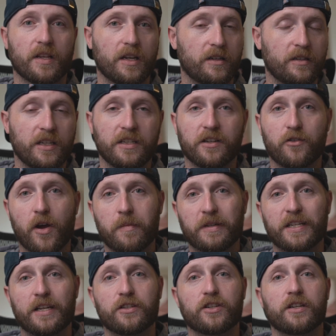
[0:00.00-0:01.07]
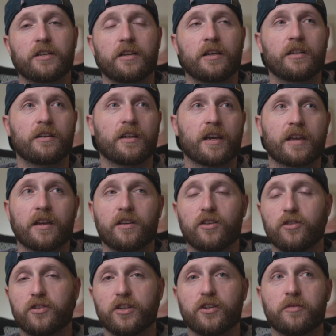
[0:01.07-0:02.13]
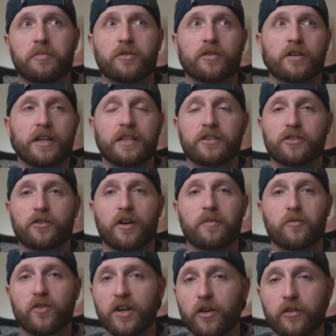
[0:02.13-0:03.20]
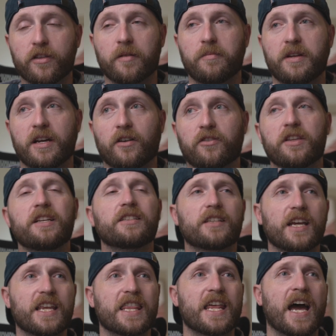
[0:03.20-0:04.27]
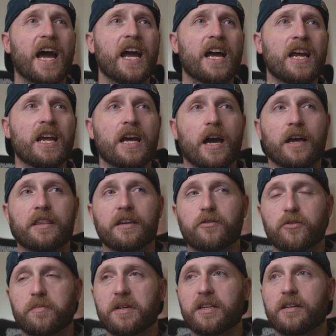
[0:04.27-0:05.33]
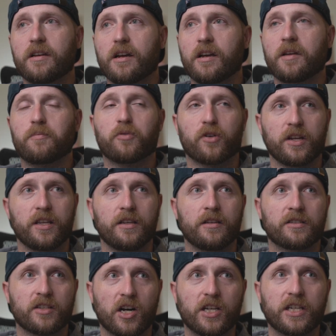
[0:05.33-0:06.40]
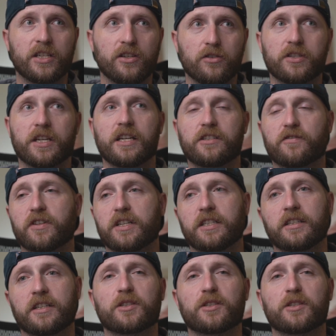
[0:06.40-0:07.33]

Need to grab attention in like a YouTube or Instagram reel thumbnail, things like that, I think would be a pretty solid use case for this.